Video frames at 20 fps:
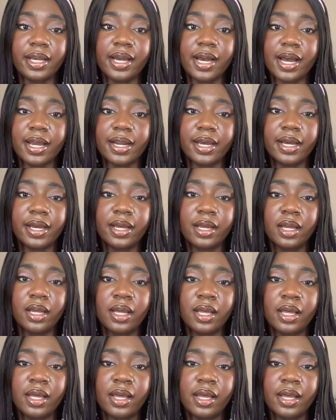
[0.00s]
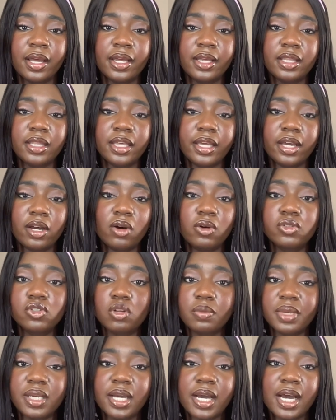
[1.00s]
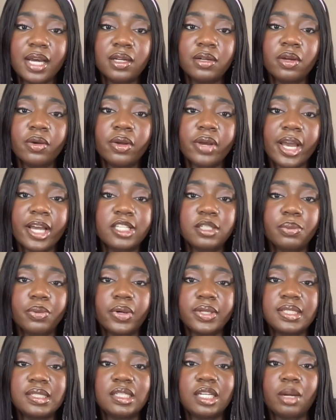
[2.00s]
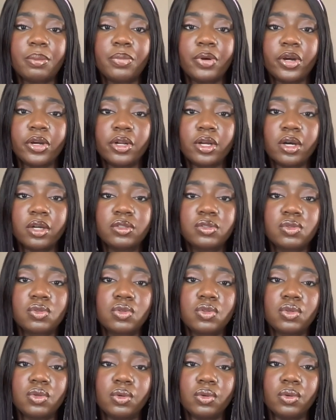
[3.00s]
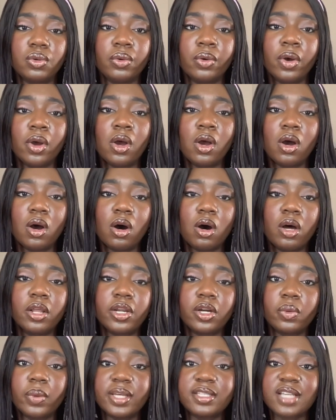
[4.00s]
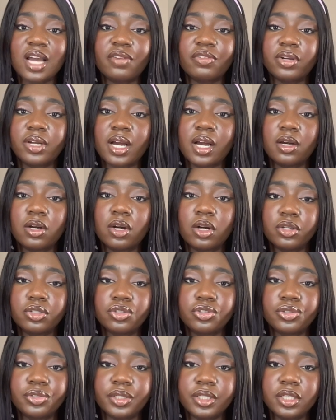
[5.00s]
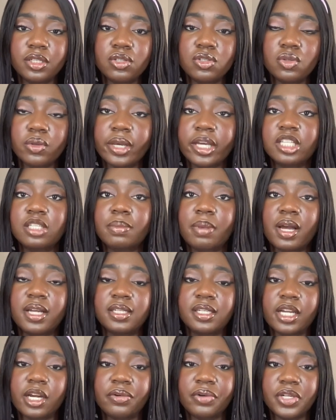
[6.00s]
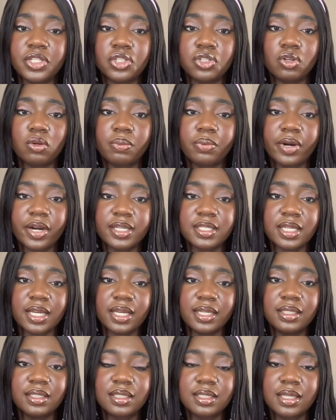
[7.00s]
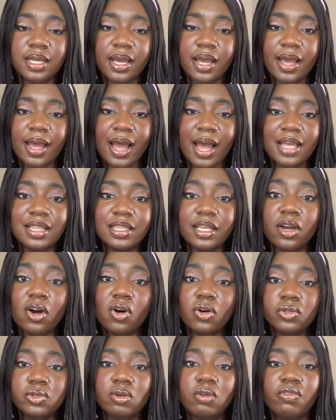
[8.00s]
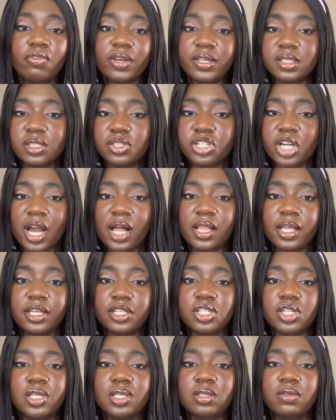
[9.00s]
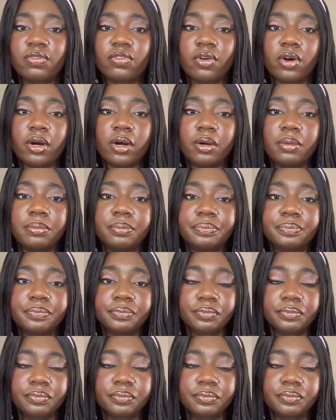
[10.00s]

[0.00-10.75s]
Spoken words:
Ghana. They also began exporting their products to other West African countries to expand their regional presence, and they also faced the challenges from